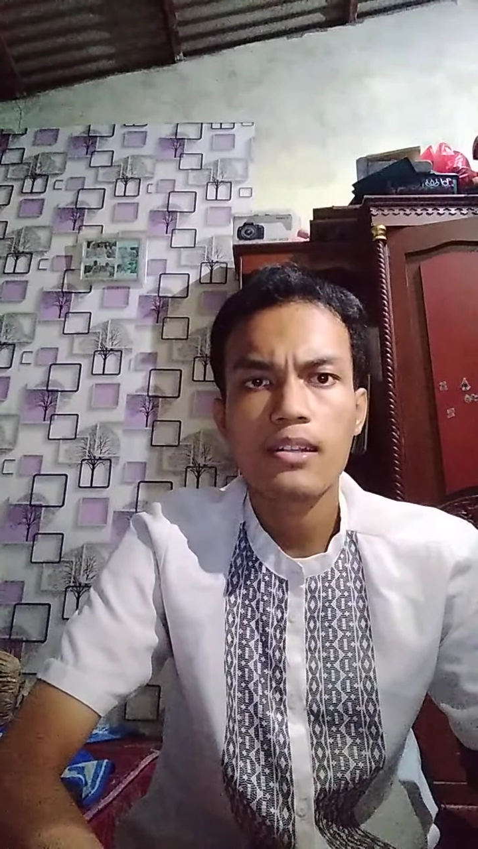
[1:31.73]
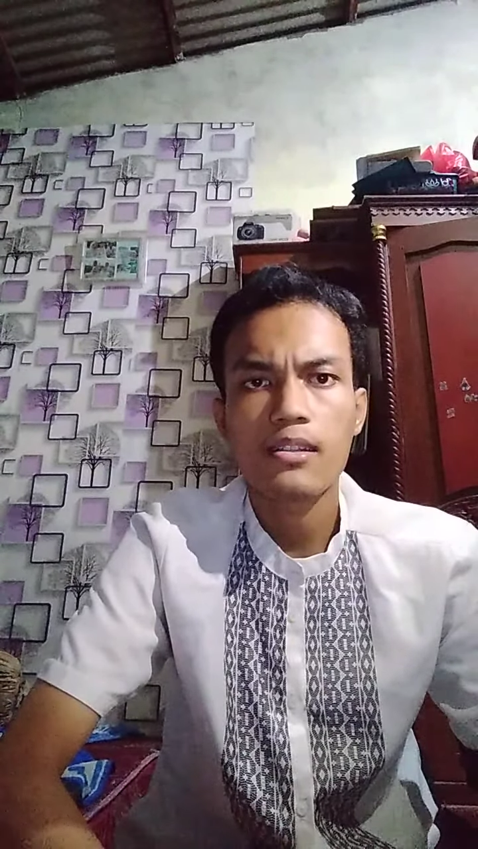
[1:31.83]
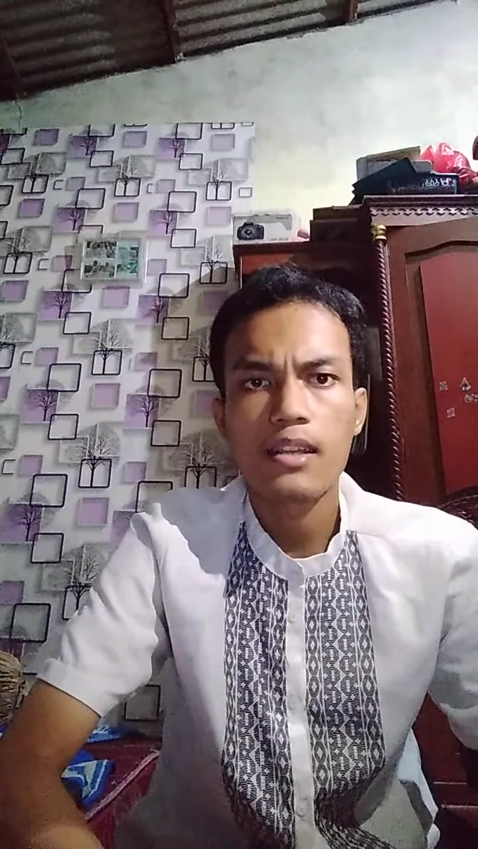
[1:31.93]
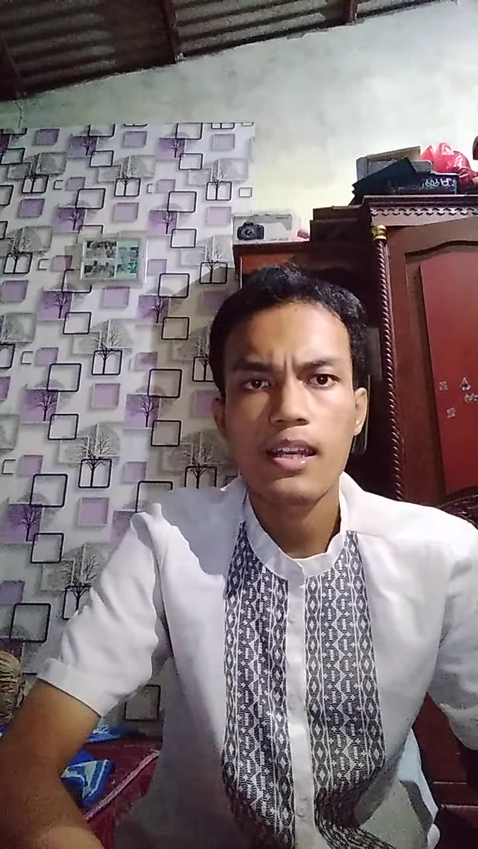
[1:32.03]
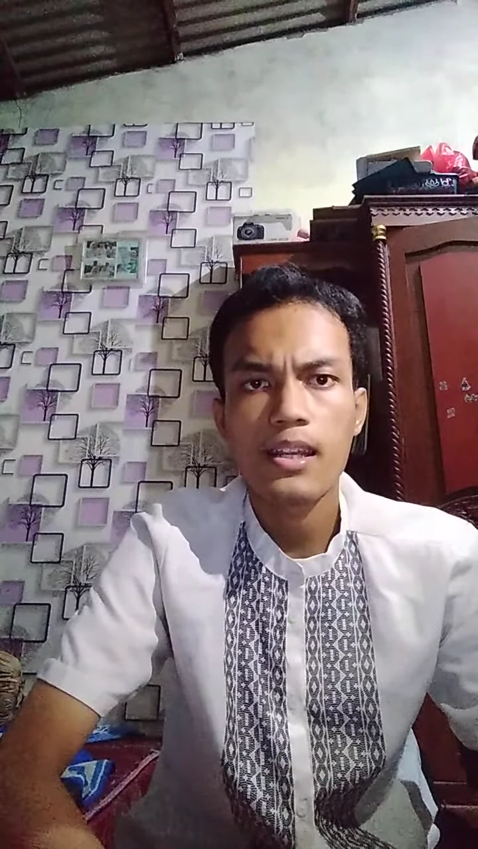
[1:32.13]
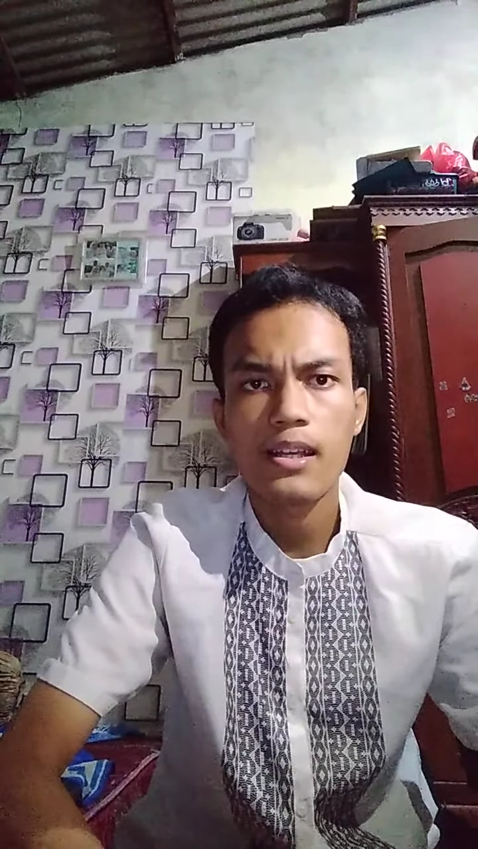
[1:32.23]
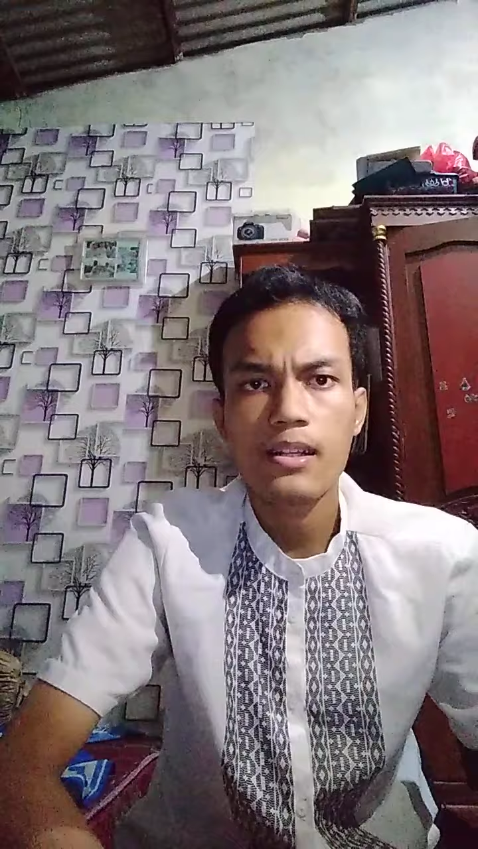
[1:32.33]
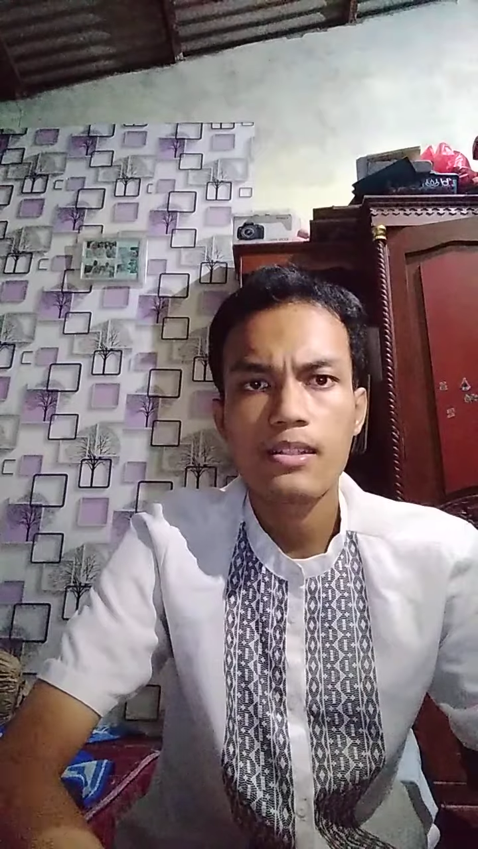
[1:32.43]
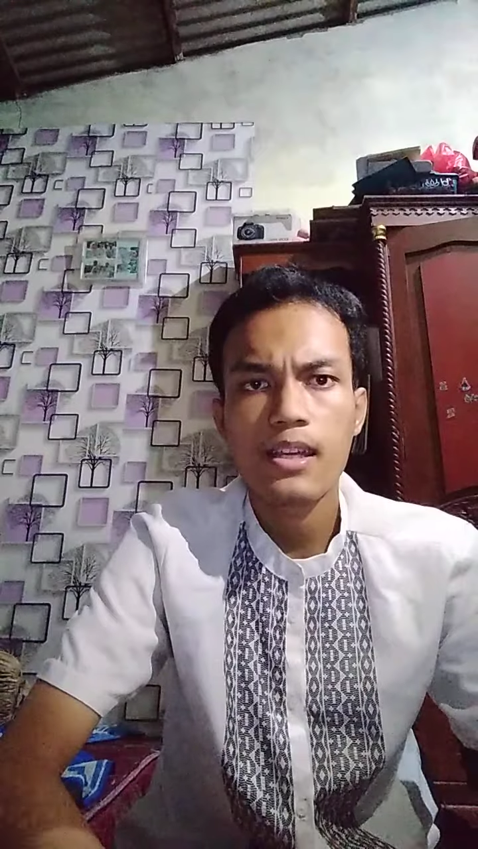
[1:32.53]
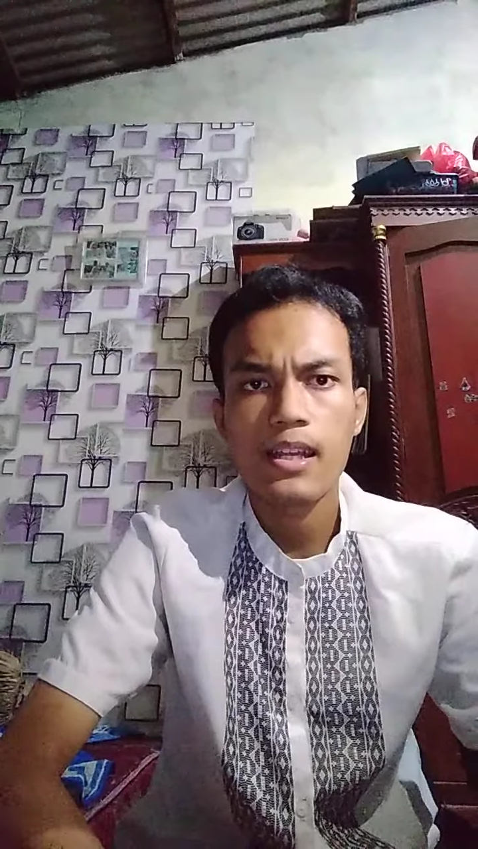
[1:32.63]

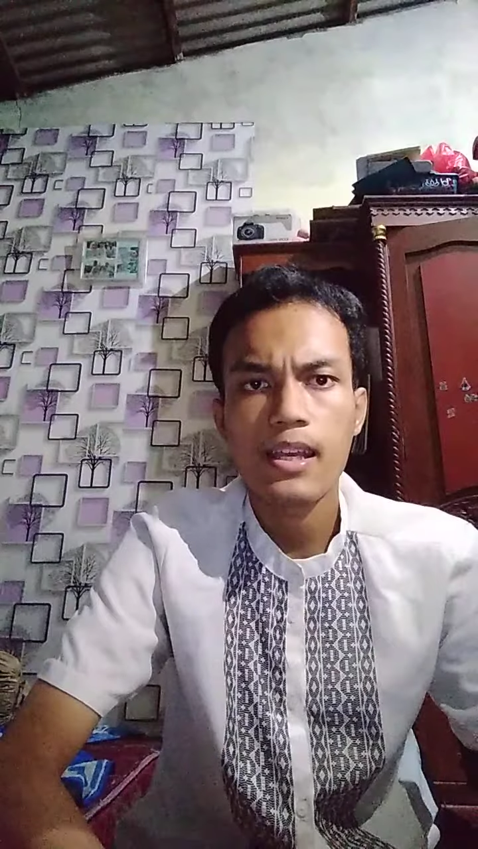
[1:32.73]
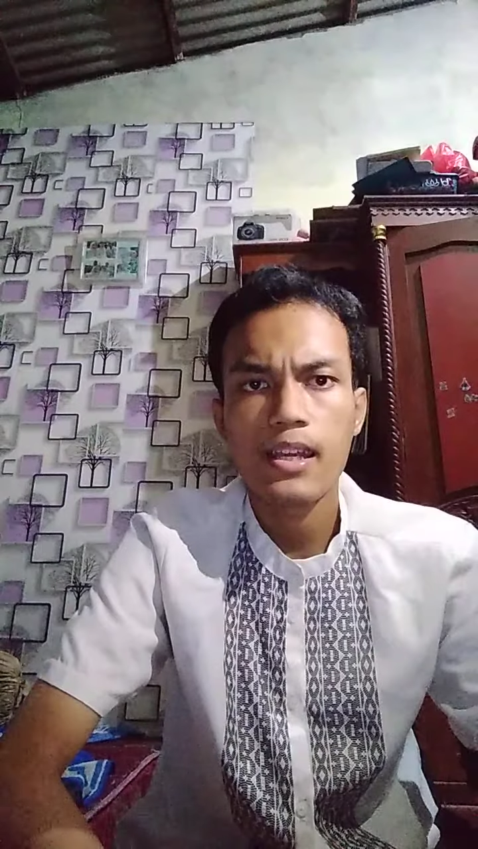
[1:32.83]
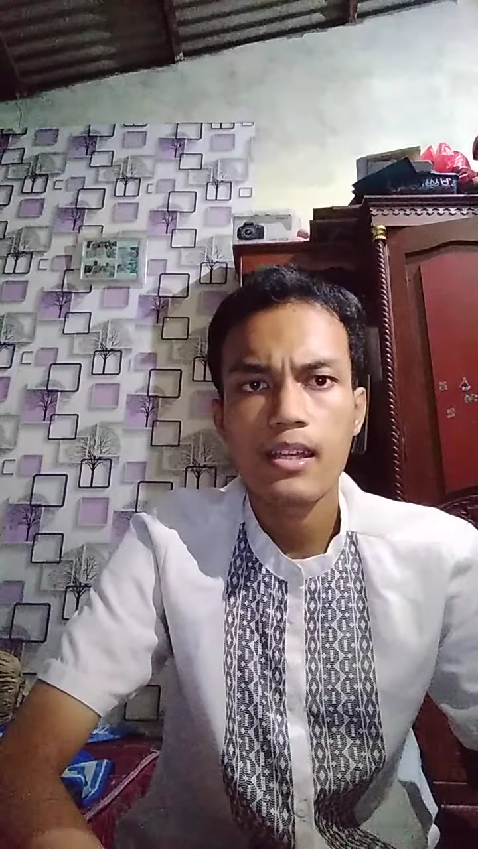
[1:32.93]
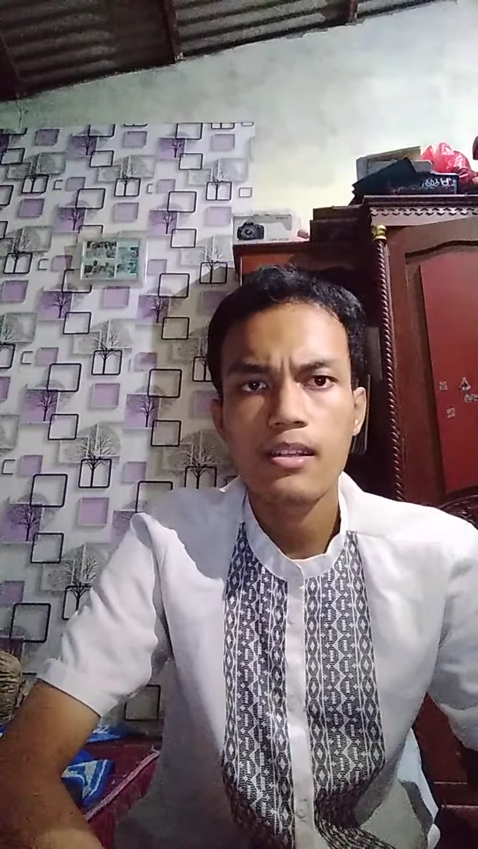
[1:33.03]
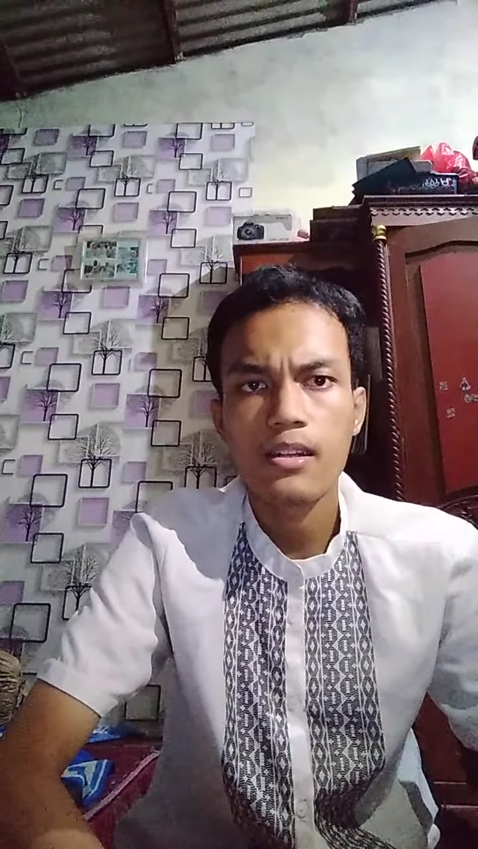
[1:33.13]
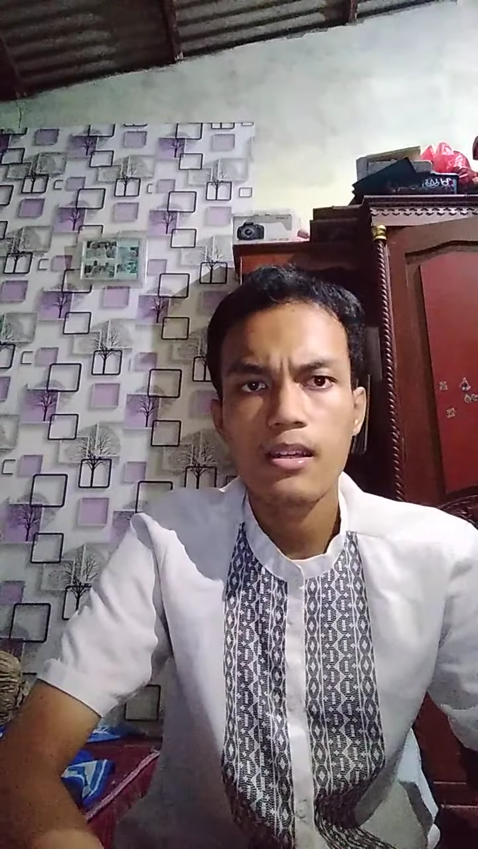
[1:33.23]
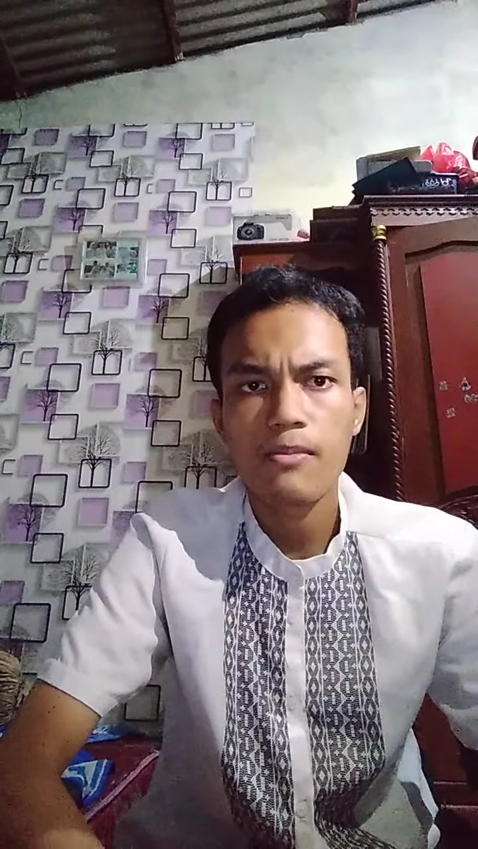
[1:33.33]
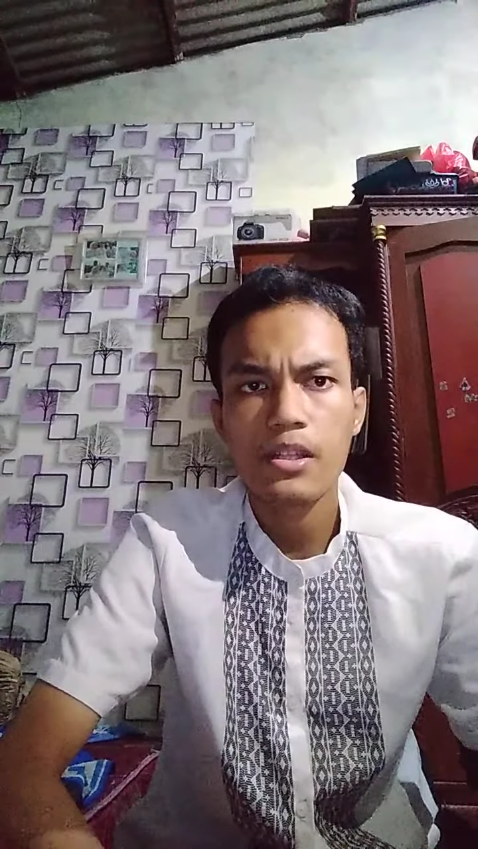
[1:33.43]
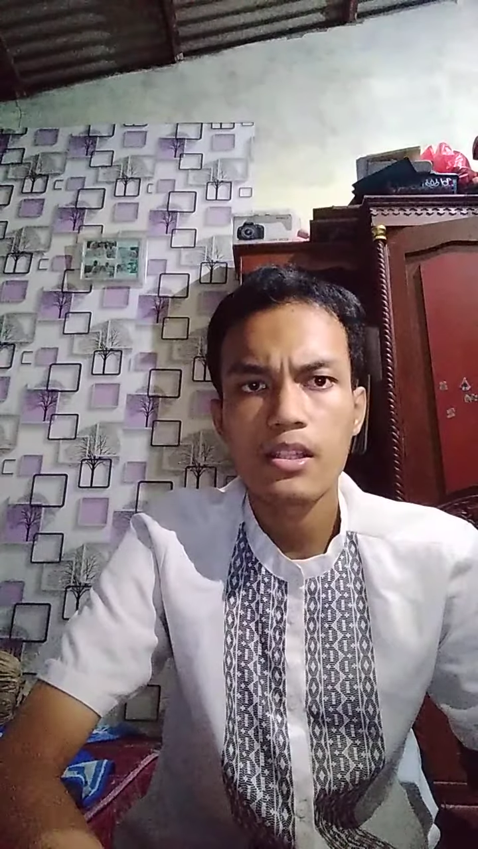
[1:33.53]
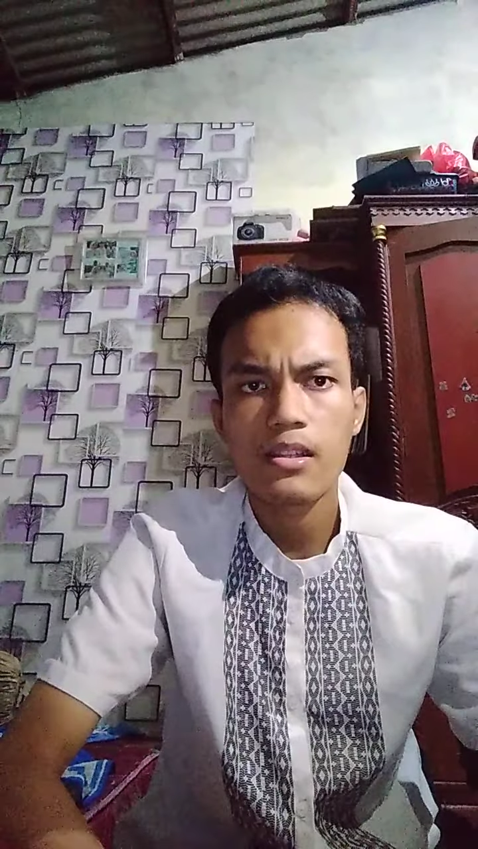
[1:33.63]
DNA in the
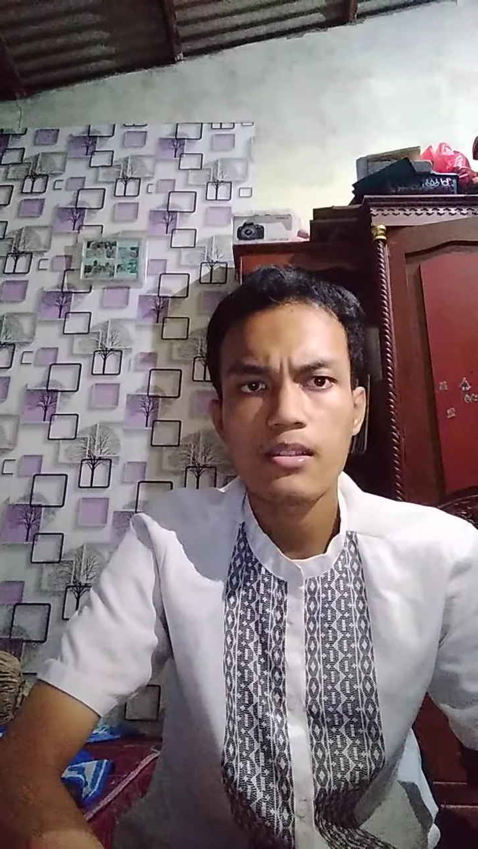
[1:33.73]
limited